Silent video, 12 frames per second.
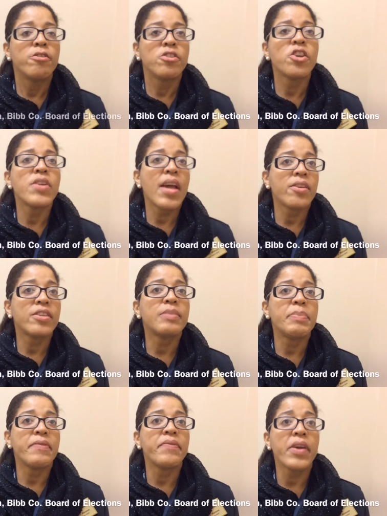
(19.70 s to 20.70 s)
Turnout has
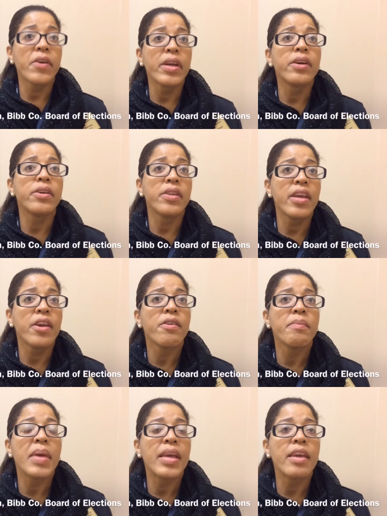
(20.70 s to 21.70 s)
been very good here
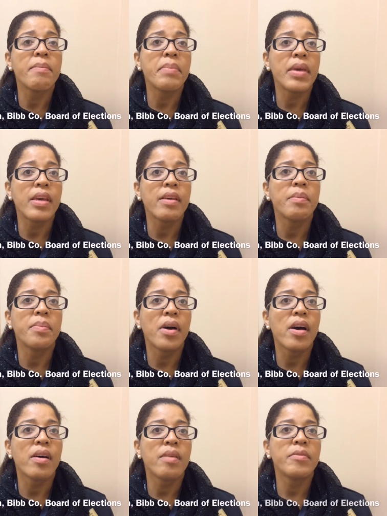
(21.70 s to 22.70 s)
in Macon Bibb.
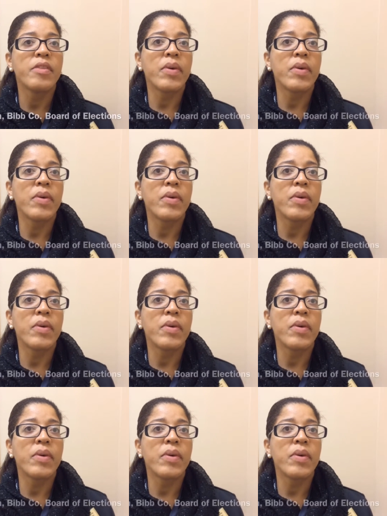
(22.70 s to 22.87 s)
Um, the